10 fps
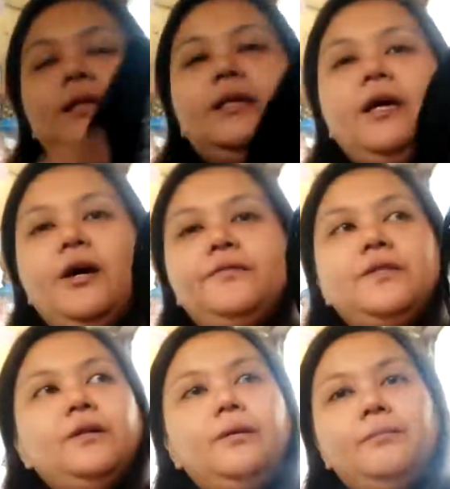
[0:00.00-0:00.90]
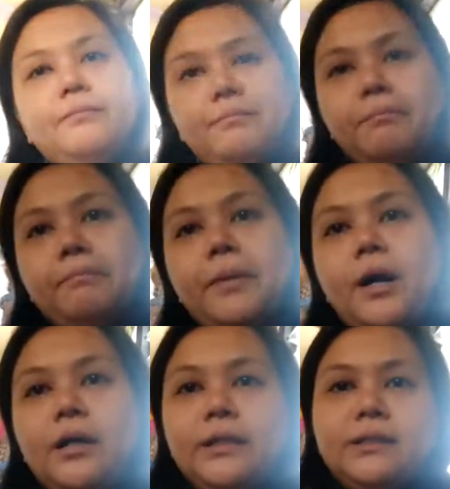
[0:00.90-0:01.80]
They have some
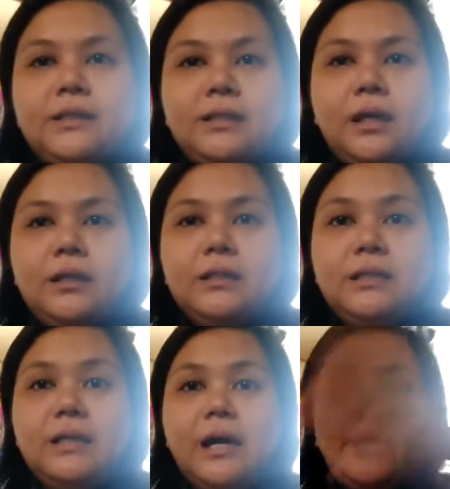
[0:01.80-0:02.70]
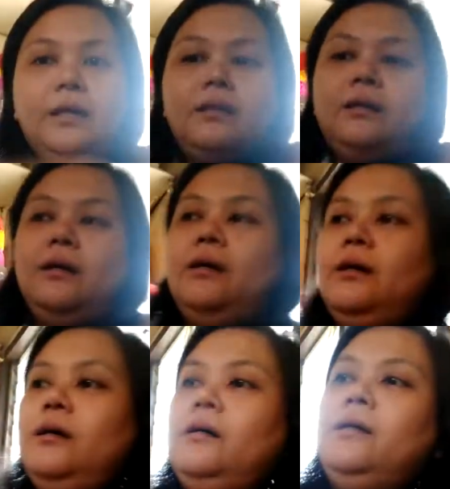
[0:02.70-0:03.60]
pockets inside
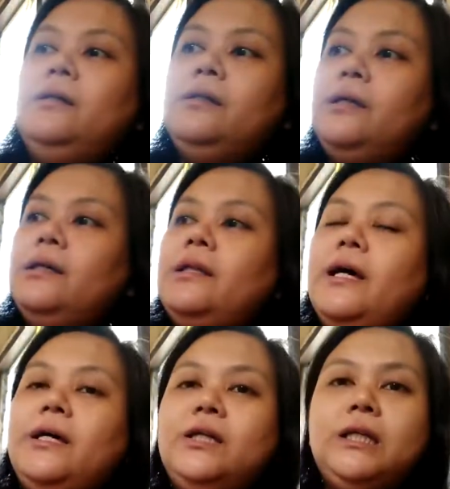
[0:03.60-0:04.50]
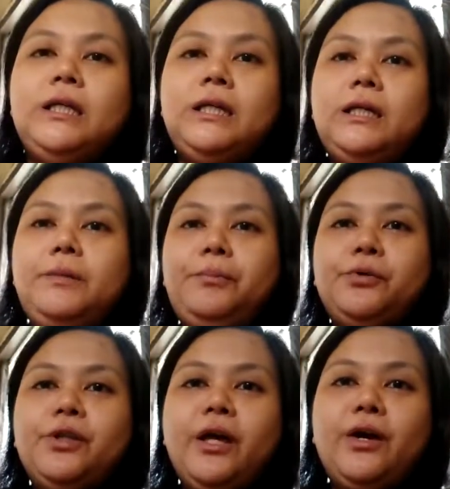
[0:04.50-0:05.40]
that I really
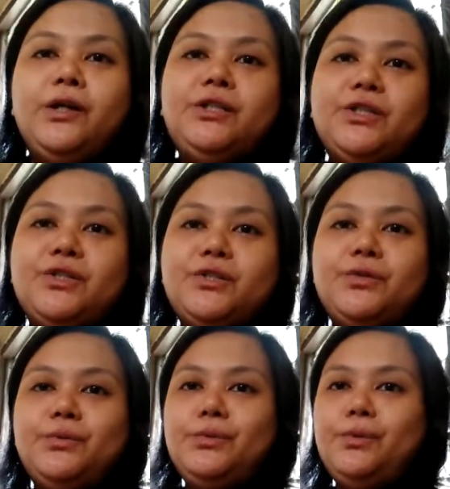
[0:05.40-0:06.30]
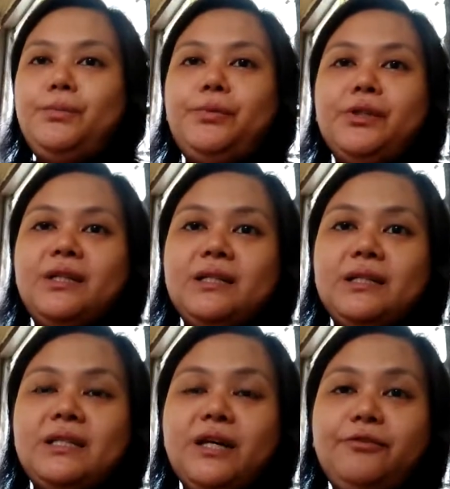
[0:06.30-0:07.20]
put there just to put the
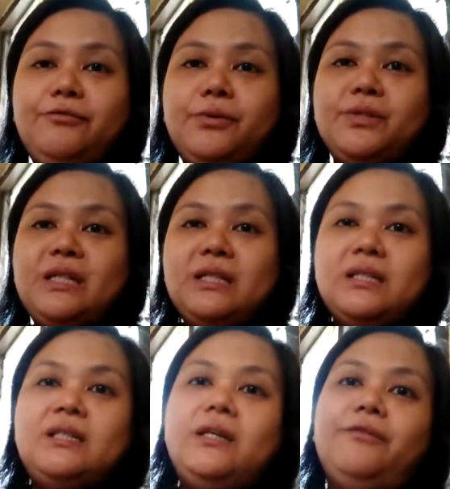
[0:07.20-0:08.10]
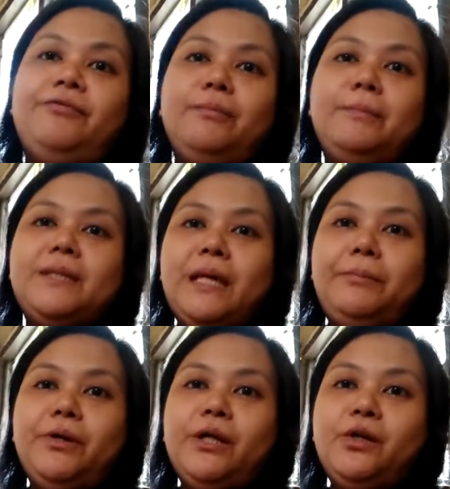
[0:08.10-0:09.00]
cell phones in a
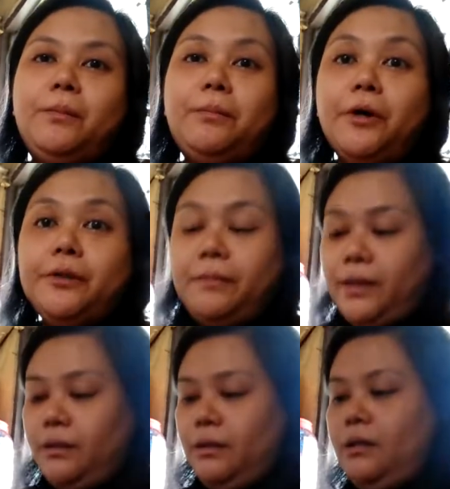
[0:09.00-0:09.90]
separate compartment.